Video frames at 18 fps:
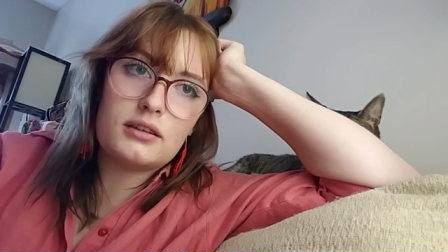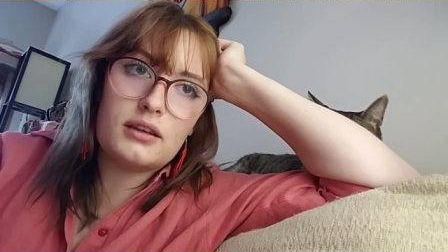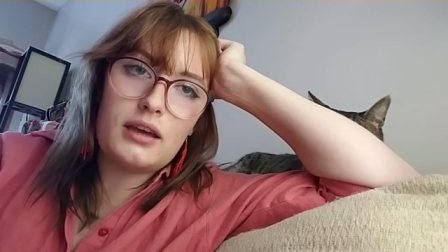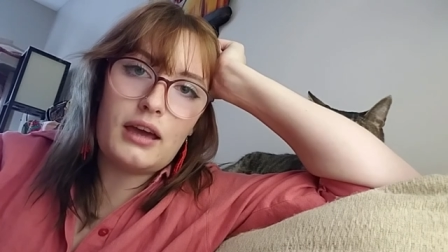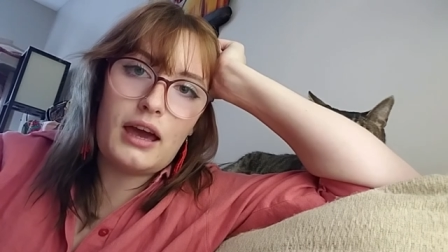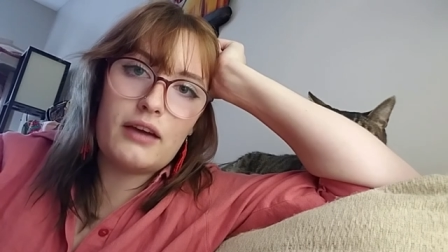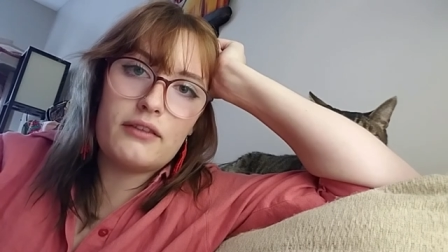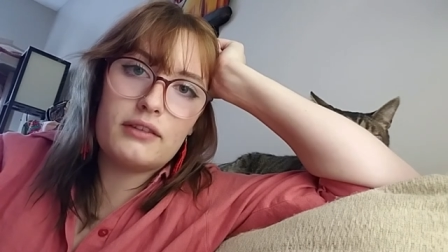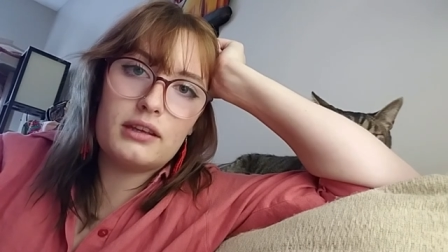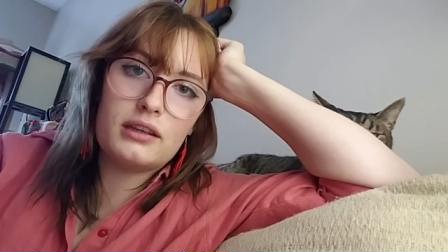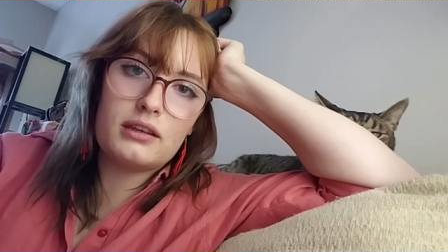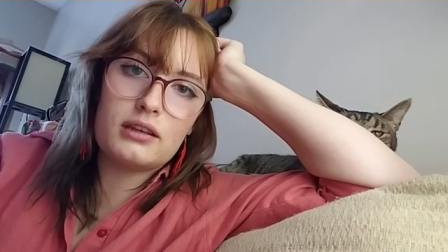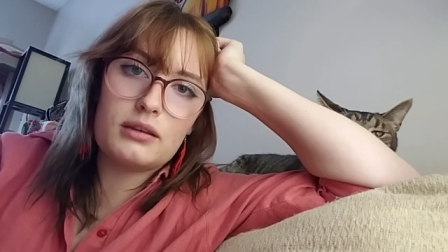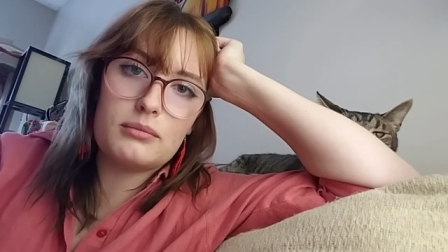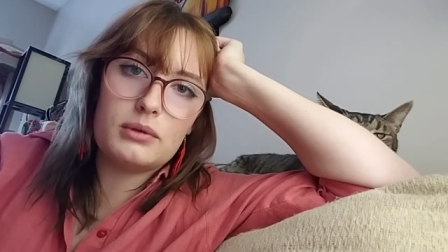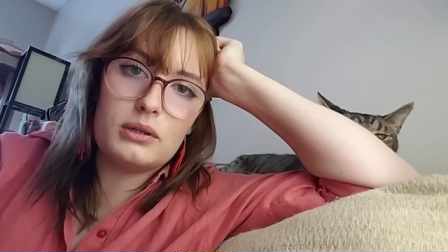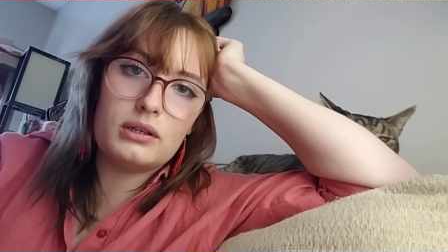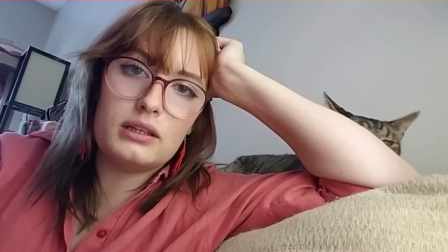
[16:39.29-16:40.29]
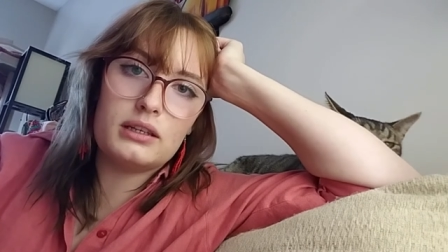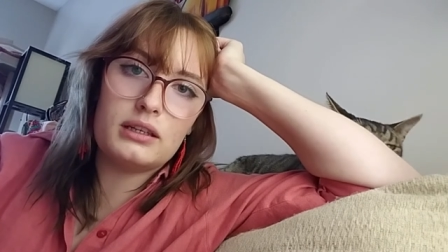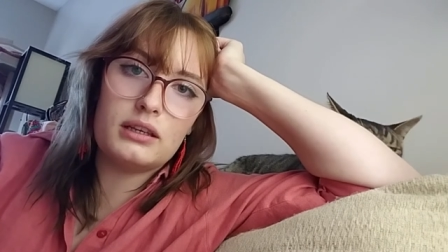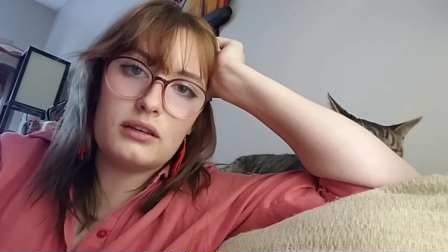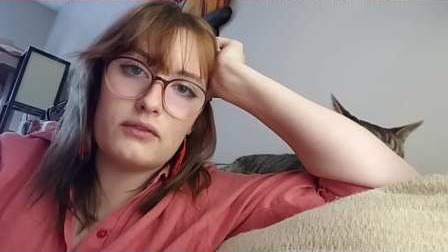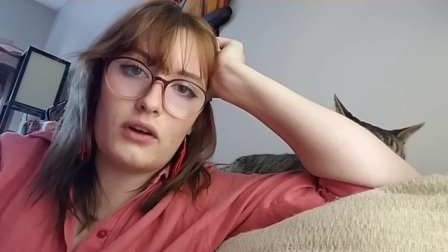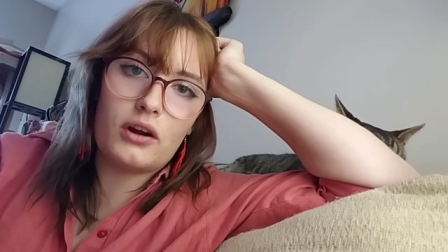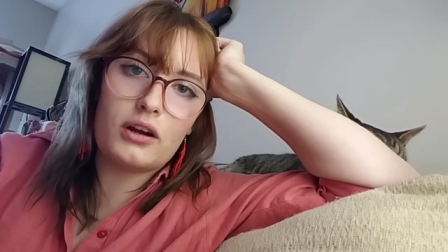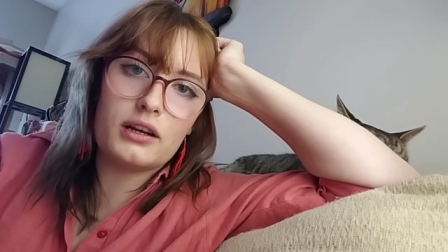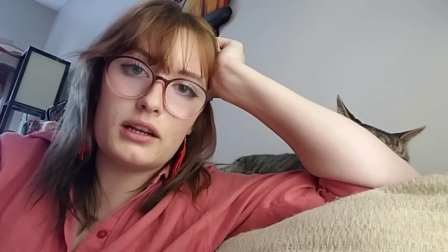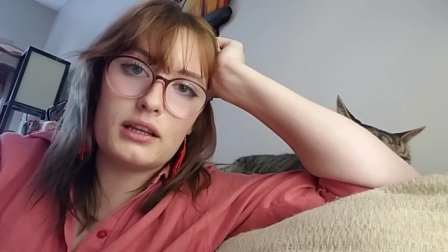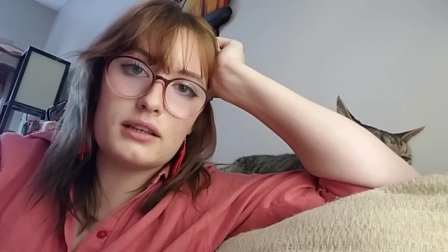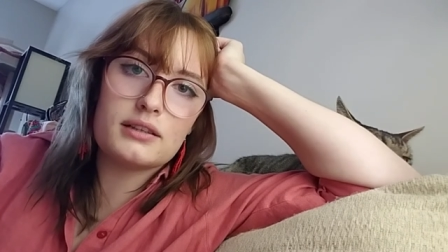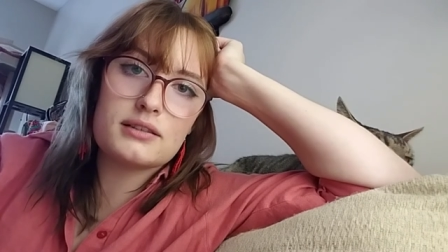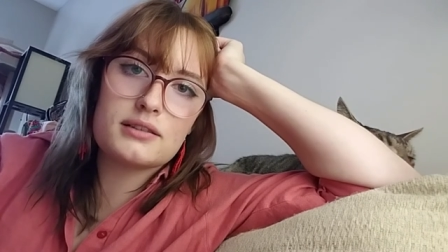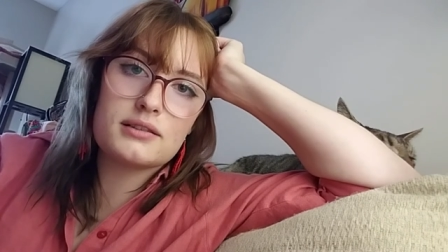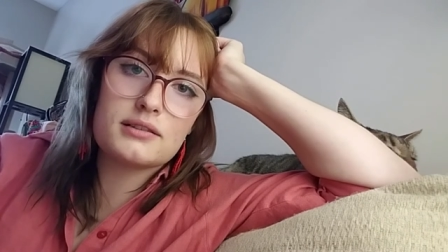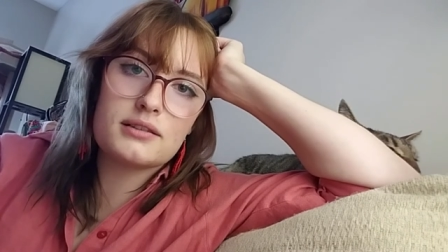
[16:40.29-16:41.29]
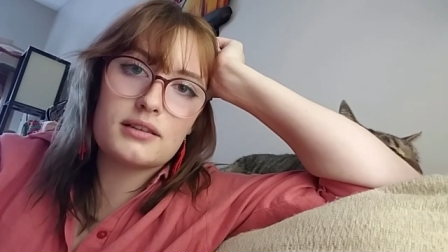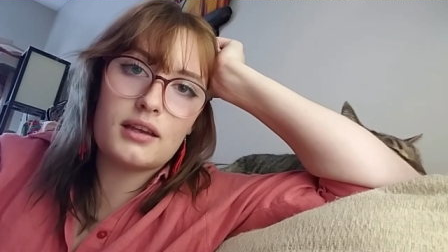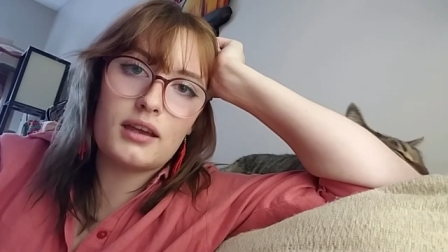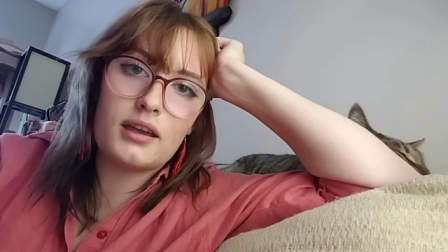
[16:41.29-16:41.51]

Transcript: Having a community of artists